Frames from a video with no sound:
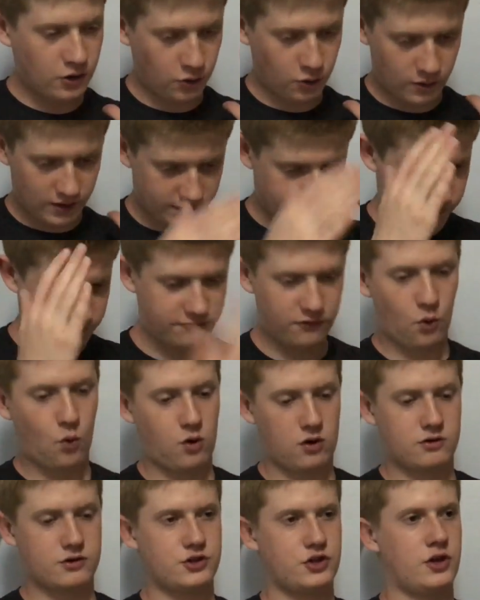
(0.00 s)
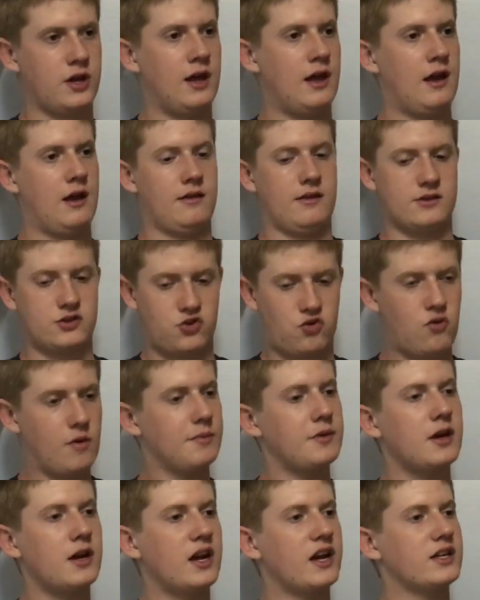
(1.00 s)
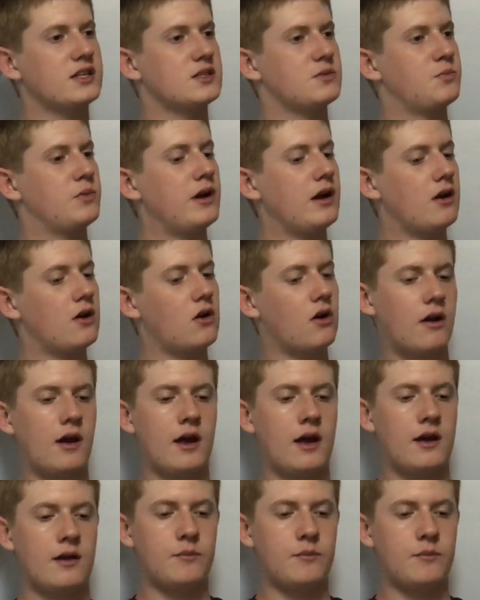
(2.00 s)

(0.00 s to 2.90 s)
who had forged this kryptonite spear